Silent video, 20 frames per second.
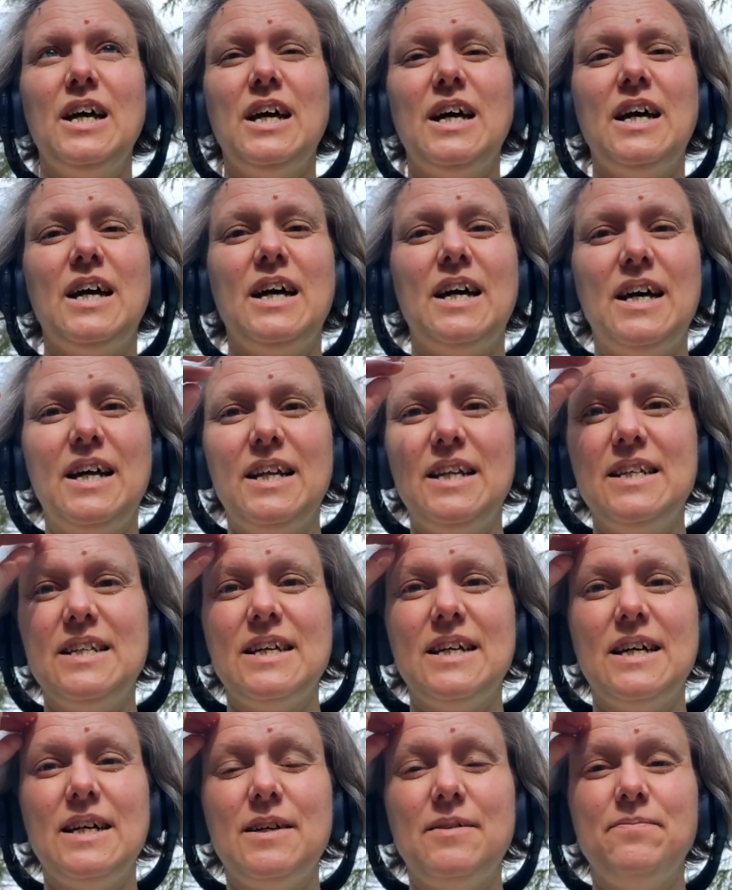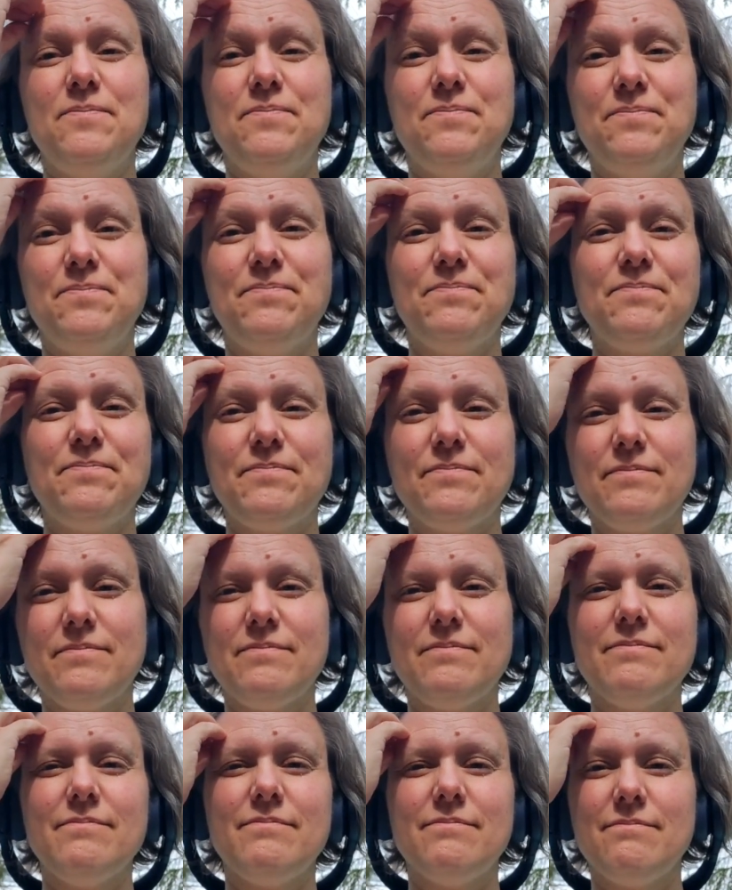and
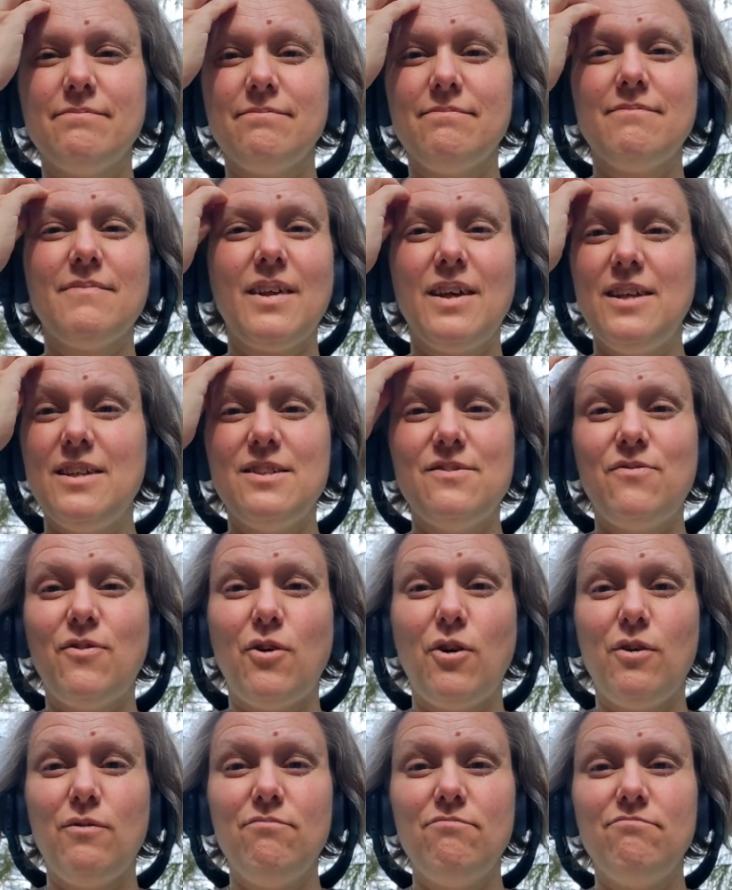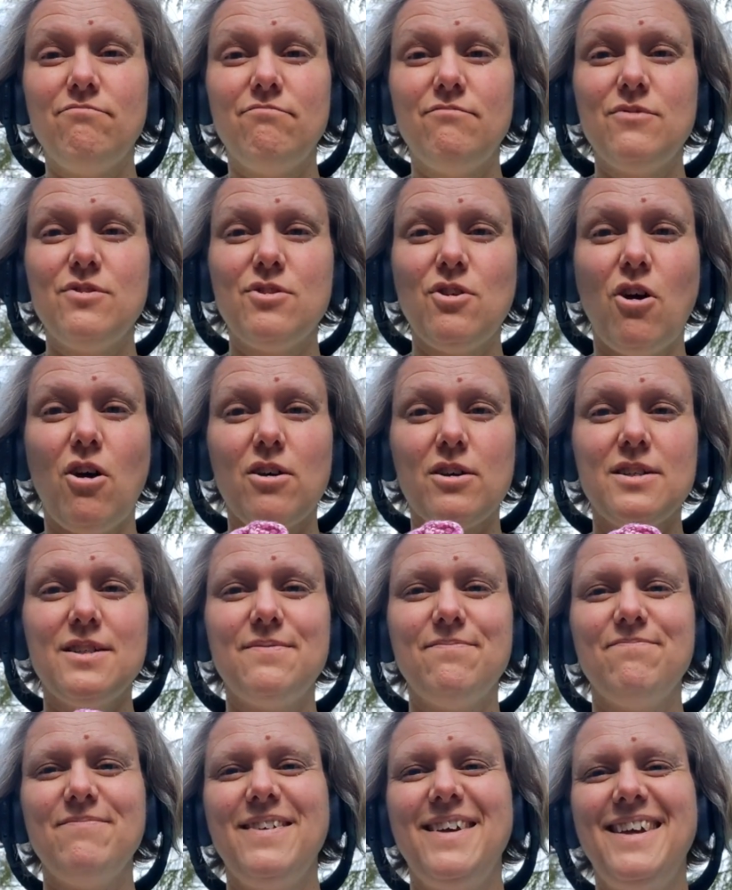it's for
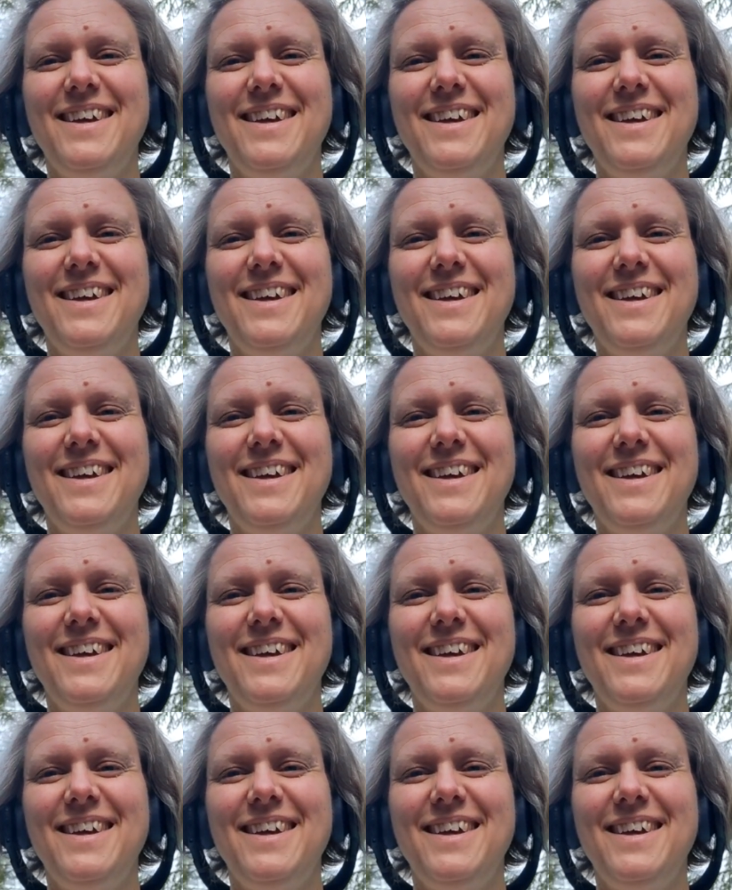socks.